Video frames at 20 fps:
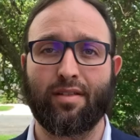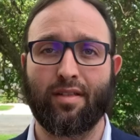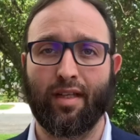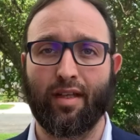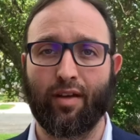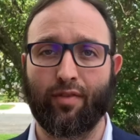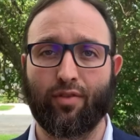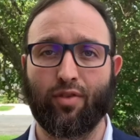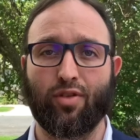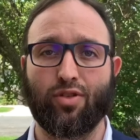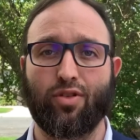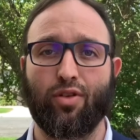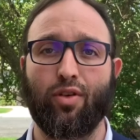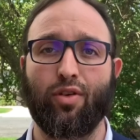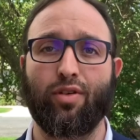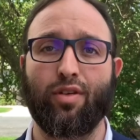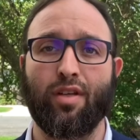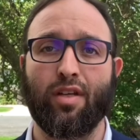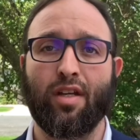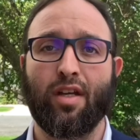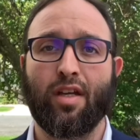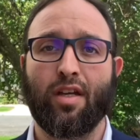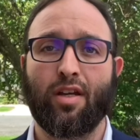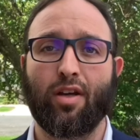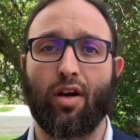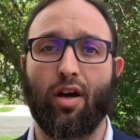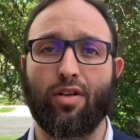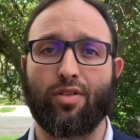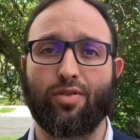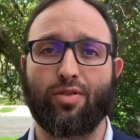and of course heard
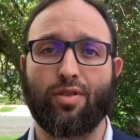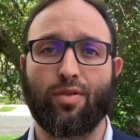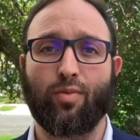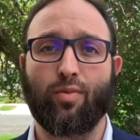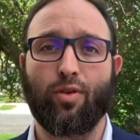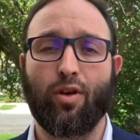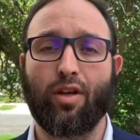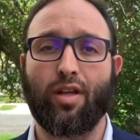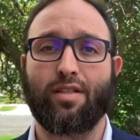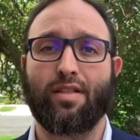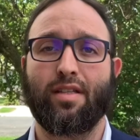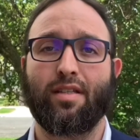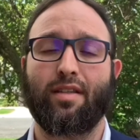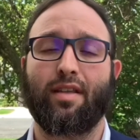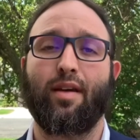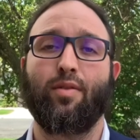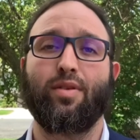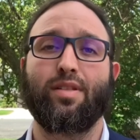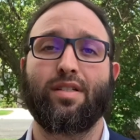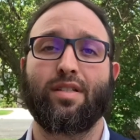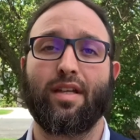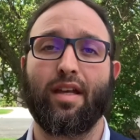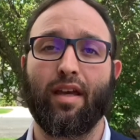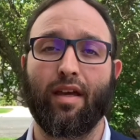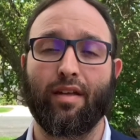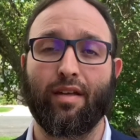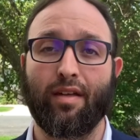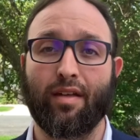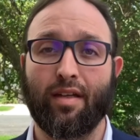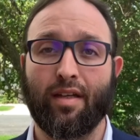God's word, it says that they were scared.
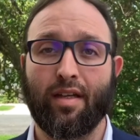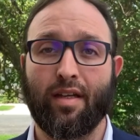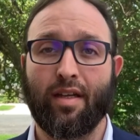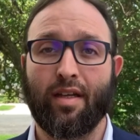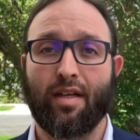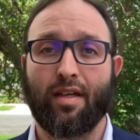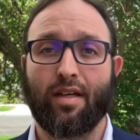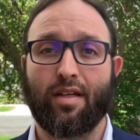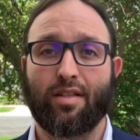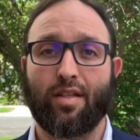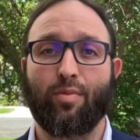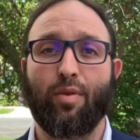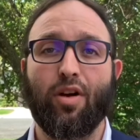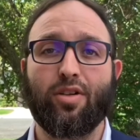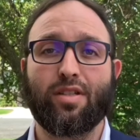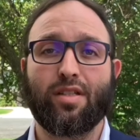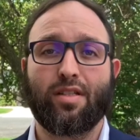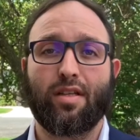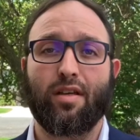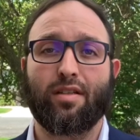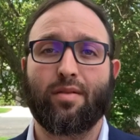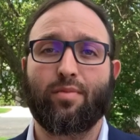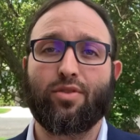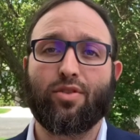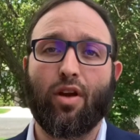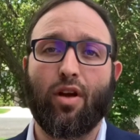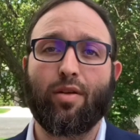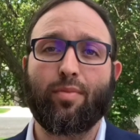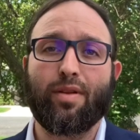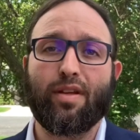So Moses tells them,
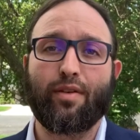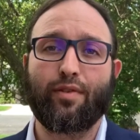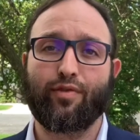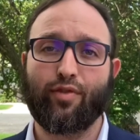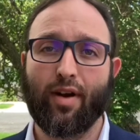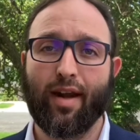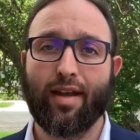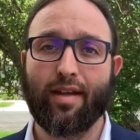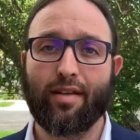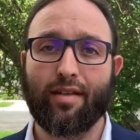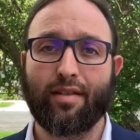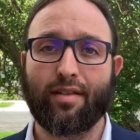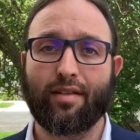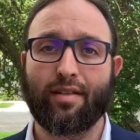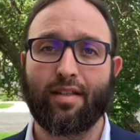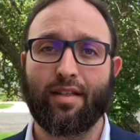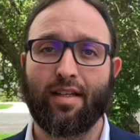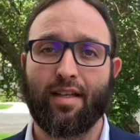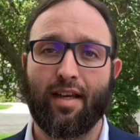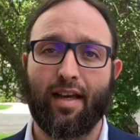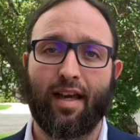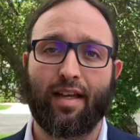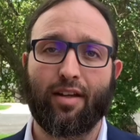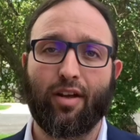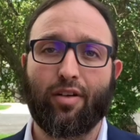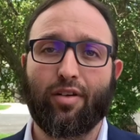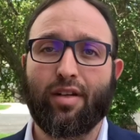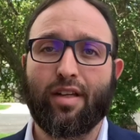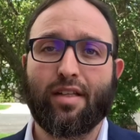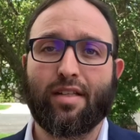don't be afraid. And
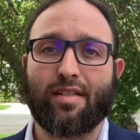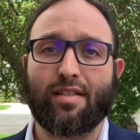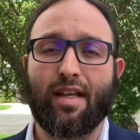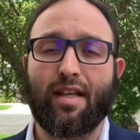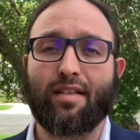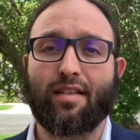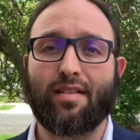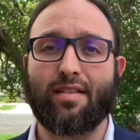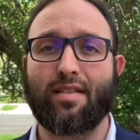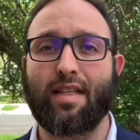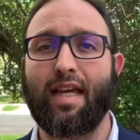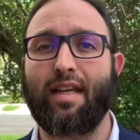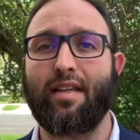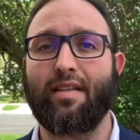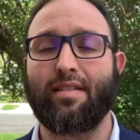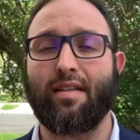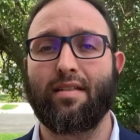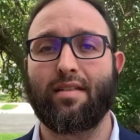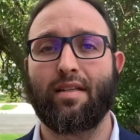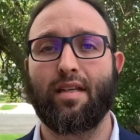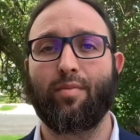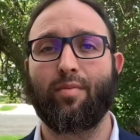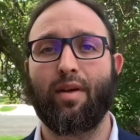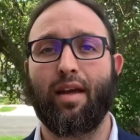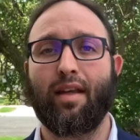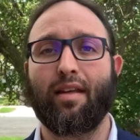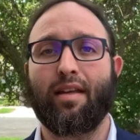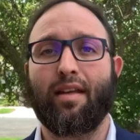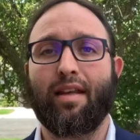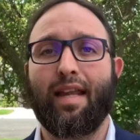only a sentence later, he says to them,
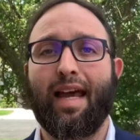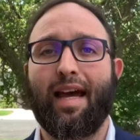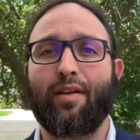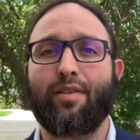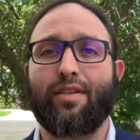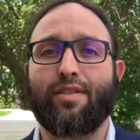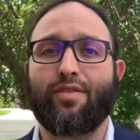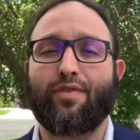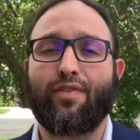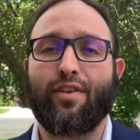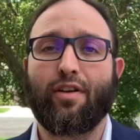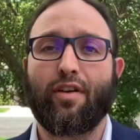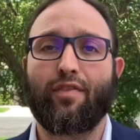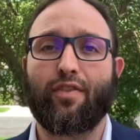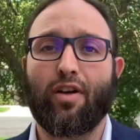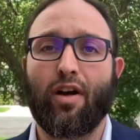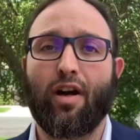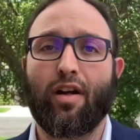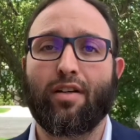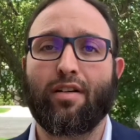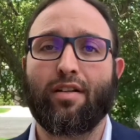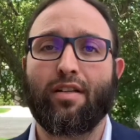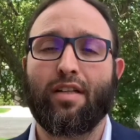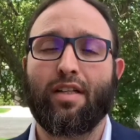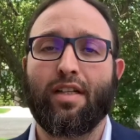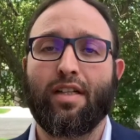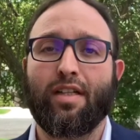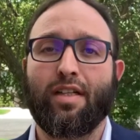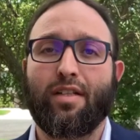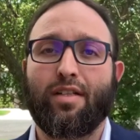and allow this fear of God
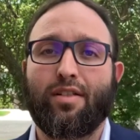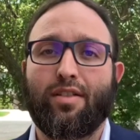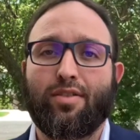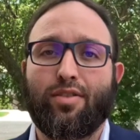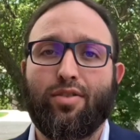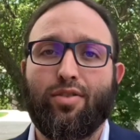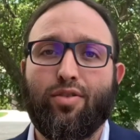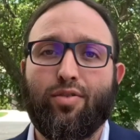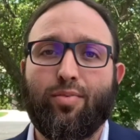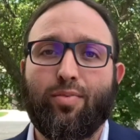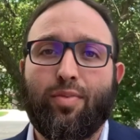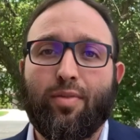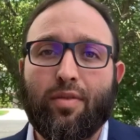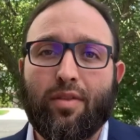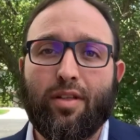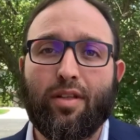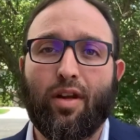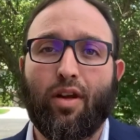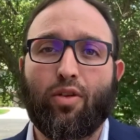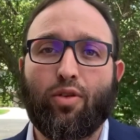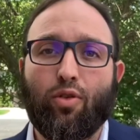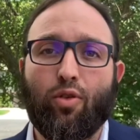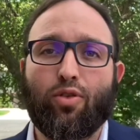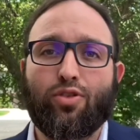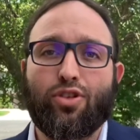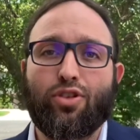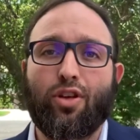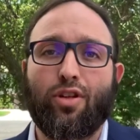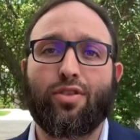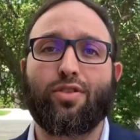to, you know, cause
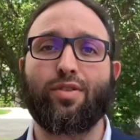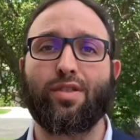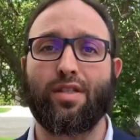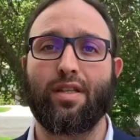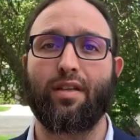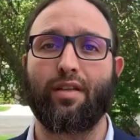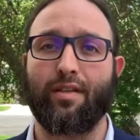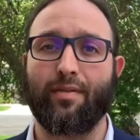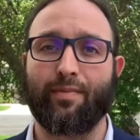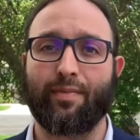you not to sin.